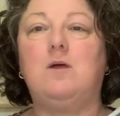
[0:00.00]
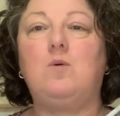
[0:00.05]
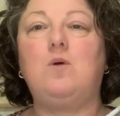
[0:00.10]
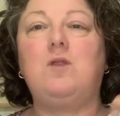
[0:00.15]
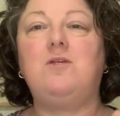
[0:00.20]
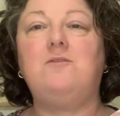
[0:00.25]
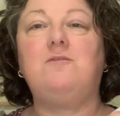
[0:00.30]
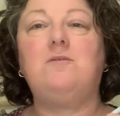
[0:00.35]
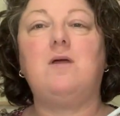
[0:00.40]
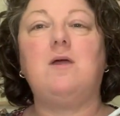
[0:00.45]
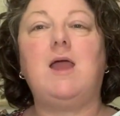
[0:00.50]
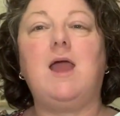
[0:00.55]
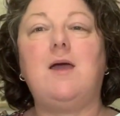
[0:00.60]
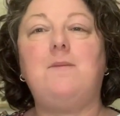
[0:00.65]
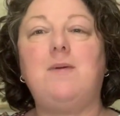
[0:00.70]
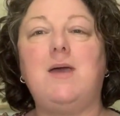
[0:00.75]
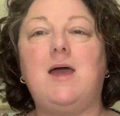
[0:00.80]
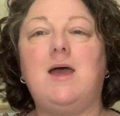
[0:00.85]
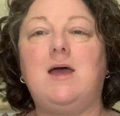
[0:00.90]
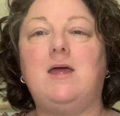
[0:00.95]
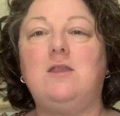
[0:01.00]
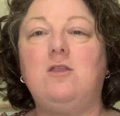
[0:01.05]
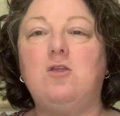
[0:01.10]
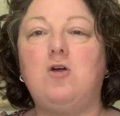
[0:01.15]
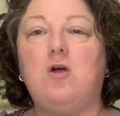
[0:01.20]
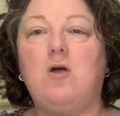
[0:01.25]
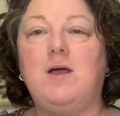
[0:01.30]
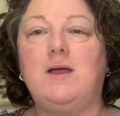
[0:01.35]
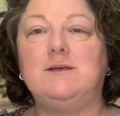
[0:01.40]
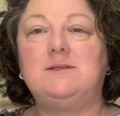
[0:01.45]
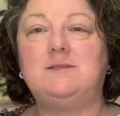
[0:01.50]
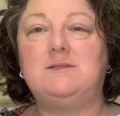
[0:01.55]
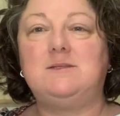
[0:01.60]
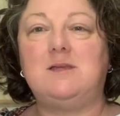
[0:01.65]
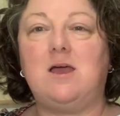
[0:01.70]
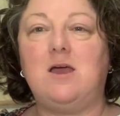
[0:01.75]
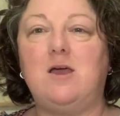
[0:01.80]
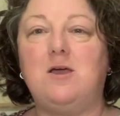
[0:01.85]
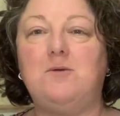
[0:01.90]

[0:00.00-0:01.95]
I wonder, how about a nice